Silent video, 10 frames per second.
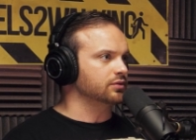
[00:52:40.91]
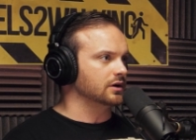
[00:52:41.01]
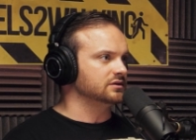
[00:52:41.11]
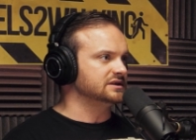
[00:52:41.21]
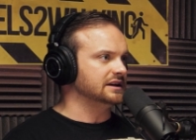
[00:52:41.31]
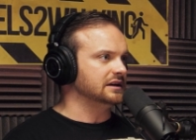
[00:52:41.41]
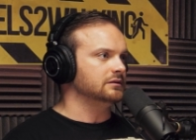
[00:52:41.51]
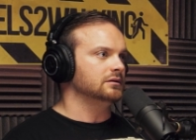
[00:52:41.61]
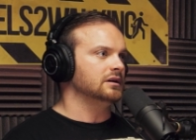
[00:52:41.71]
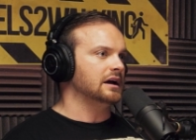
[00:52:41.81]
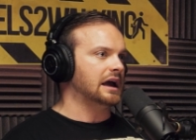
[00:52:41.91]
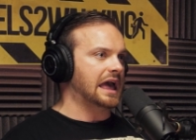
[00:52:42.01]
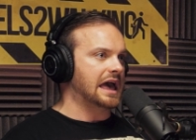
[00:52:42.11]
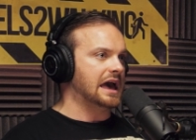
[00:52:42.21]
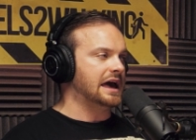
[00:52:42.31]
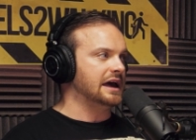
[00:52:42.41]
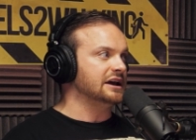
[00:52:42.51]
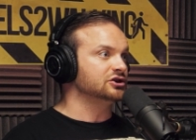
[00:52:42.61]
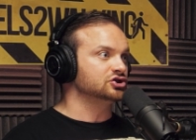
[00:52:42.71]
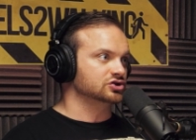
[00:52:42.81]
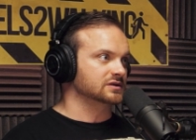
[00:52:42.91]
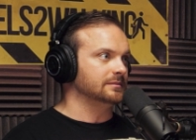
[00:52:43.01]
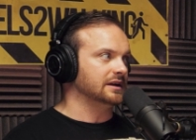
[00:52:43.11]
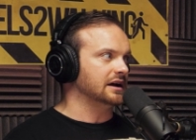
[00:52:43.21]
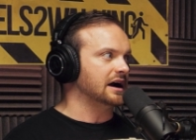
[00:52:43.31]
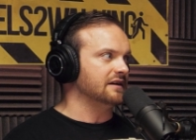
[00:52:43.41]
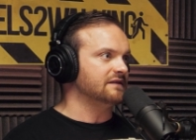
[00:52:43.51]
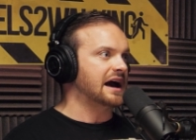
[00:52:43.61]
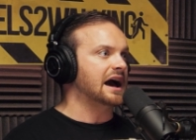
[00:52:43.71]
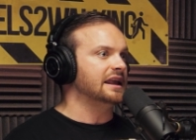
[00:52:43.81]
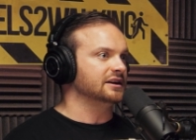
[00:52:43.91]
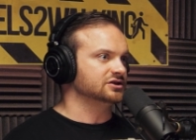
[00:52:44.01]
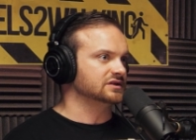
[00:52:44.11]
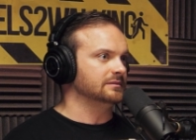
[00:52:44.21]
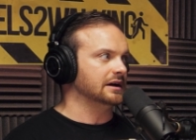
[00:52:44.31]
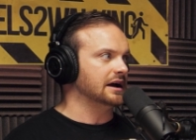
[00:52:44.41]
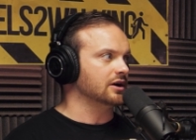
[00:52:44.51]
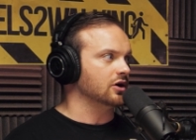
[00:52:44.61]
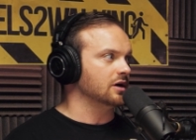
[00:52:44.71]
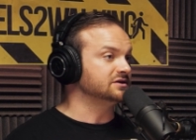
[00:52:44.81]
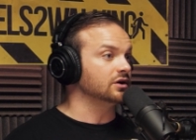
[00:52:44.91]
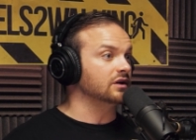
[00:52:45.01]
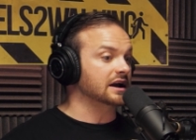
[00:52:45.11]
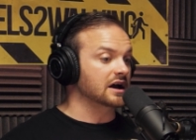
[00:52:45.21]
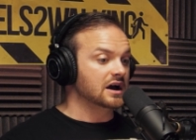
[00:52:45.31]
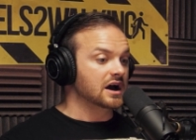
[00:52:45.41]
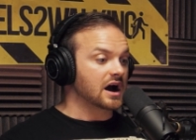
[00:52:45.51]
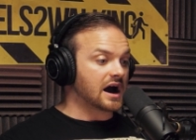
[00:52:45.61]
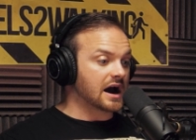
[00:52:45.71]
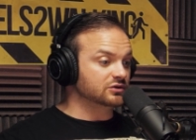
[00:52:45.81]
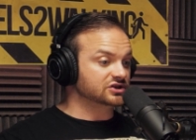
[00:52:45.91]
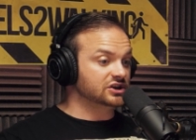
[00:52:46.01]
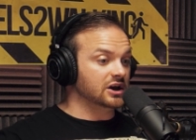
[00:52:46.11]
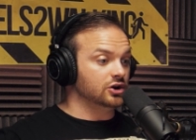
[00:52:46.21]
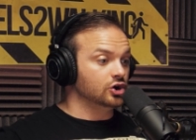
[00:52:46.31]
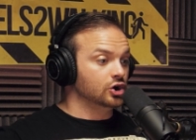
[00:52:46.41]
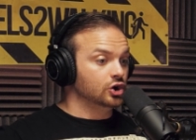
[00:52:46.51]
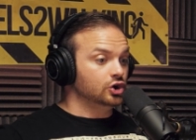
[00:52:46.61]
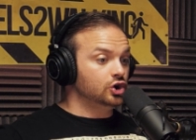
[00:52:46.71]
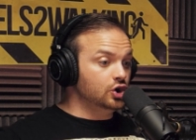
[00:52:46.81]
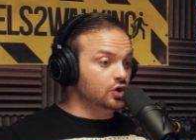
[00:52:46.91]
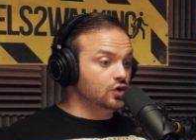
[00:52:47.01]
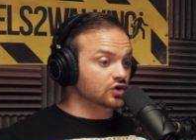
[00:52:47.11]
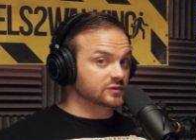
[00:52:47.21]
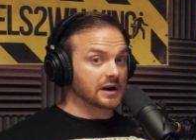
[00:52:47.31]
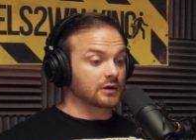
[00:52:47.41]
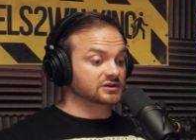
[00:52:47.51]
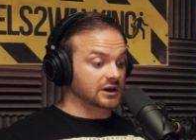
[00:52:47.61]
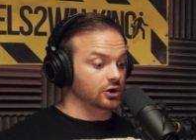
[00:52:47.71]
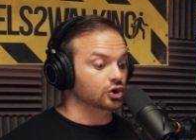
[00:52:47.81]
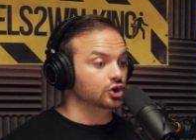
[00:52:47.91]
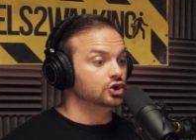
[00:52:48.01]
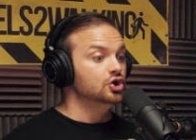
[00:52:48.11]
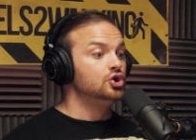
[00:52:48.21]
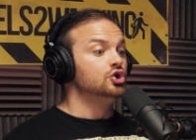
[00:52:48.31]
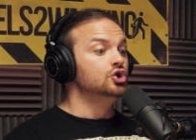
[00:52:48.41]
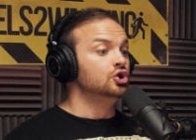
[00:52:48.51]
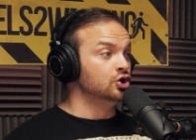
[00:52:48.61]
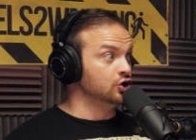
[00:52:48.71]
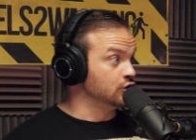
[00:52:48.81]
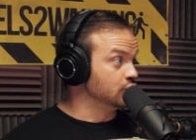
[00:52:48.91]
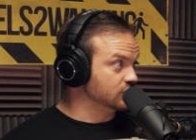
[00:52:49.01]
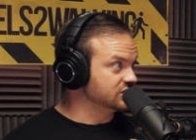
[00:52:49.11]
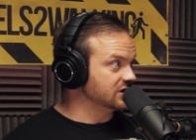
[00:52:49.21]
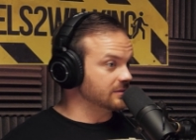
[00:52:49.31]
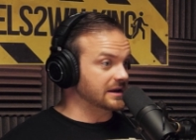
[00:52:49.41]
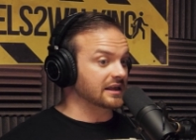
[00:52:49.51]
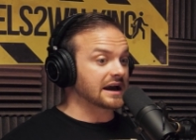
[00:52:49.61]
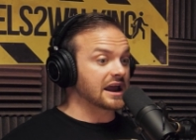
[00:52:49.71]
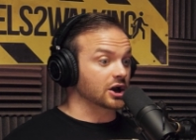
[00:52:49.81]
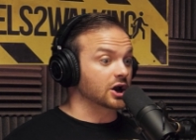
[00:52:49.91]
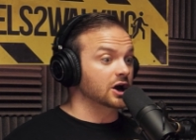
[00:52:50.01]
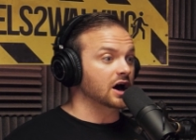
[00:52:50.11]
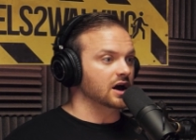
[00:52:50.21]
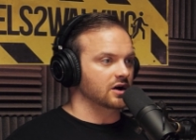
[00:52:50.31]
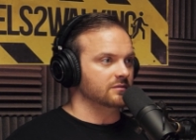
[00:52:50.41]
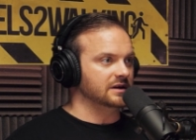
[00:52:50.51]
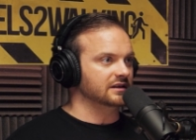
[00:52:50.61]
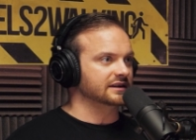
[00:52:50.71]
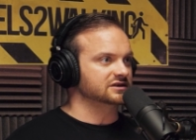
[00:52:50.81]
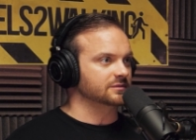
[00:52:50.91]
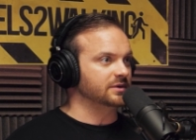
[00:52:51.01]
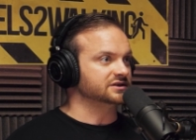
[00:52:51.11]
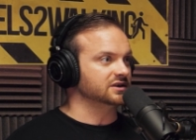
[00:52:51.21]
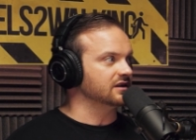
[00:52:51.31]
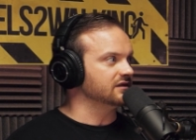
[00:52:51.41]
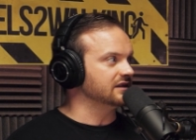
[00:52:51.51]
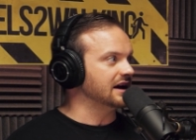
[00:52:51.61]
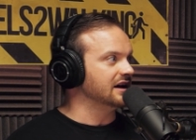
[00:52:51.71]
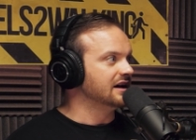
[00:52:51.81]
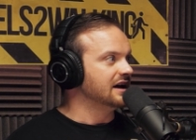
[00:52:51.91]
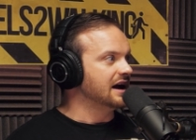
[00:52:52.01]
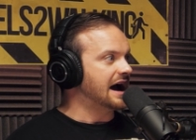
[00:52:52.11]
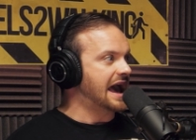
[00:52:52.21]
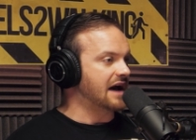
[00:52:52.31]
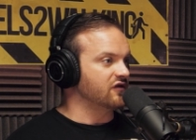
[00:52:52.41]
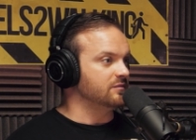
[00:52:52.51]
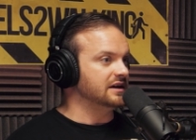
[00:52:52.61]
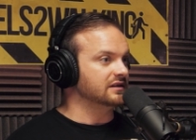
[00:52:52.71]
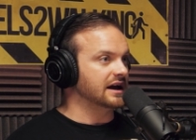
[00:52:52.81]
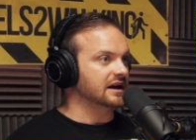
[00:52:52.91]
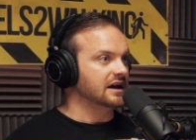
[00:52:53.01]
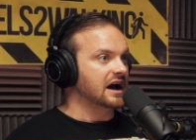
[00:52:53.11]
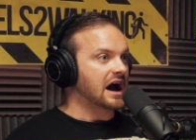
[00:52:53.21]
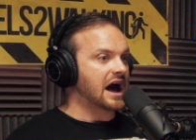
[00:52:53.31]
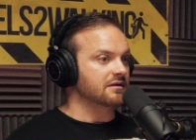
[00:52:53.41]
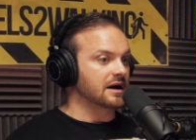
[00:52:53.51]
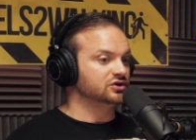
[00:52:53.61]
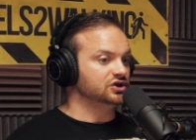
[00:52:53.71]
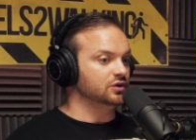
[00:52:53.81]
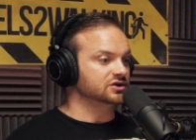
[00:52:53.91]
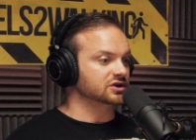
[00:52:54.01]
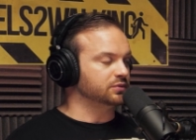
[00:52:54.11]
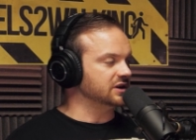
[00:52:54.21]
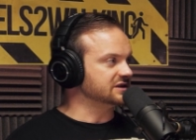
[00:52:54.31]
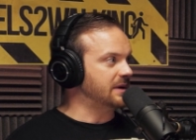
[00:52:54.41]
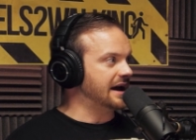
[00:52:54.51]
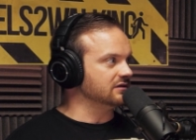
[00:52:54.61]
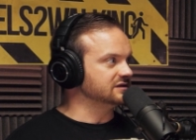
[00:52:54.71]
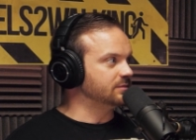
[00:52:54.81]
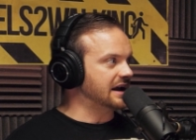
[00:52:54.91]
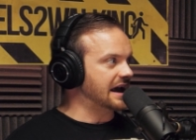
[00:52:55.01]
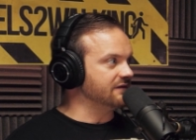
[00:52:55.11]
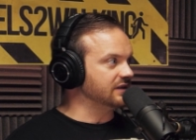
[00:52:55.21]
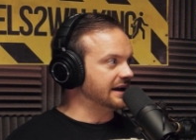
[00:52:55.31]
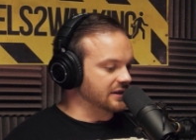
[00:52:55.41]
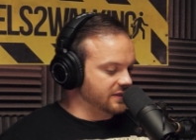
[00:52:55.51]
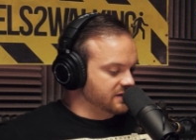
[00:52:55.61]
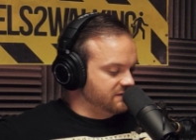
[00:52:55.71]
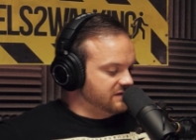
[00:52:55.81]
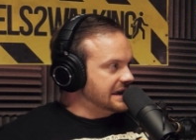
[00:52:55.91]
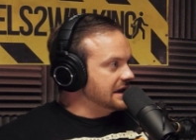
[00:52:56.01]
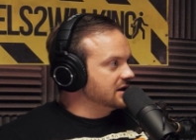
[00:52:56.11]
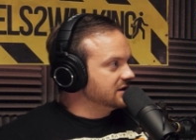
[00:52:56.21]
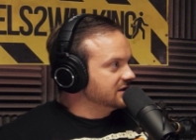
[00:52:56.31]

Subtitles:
protein and extremely high fat and extremely high carb. So like I was getting huge, but I was getting huge. You know what I mean? Like I had a gut on me. Like there's a picture that I have of me, like I'm 200 plus pounds, but I have like the V.